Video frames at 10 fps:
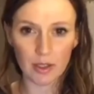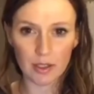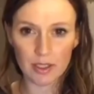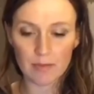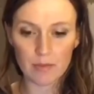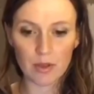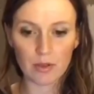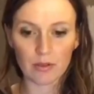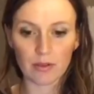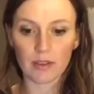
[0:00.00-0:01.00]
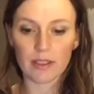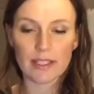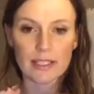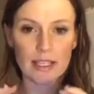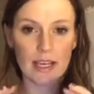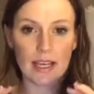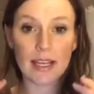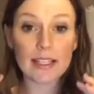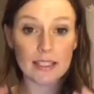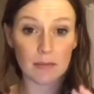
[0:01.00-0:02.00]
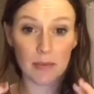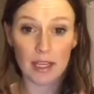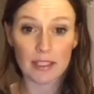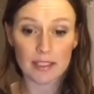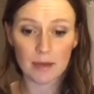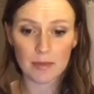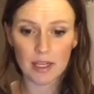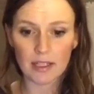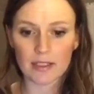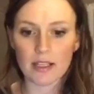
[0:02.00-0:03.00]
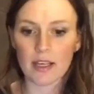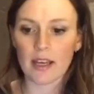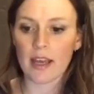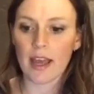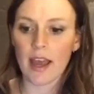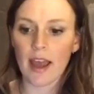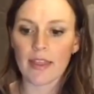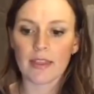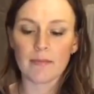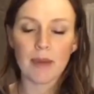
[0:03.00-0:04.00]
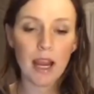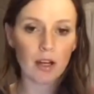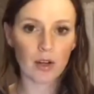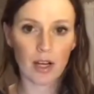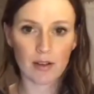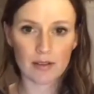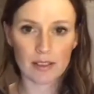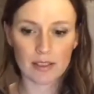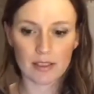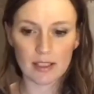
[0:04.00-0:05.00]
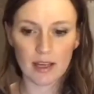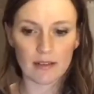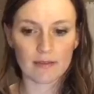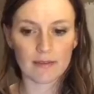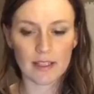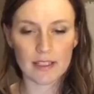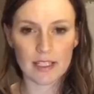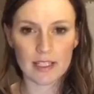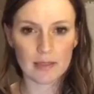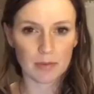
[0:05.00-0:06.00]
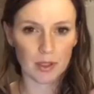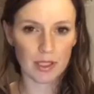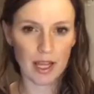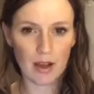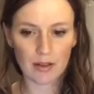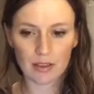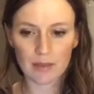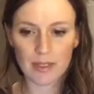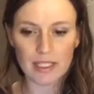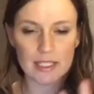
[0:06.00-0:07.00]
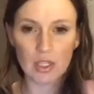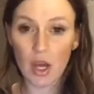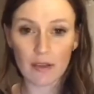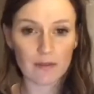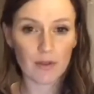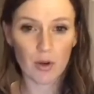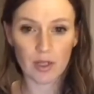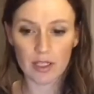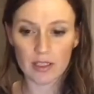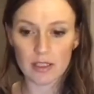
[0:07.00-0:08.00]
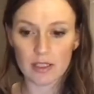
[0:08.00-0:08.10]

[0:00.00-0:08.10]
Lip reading: it's beautiful, it's the main subject. And the background is kind of fuzzy, it's blurred out a little bit, it's not in focus.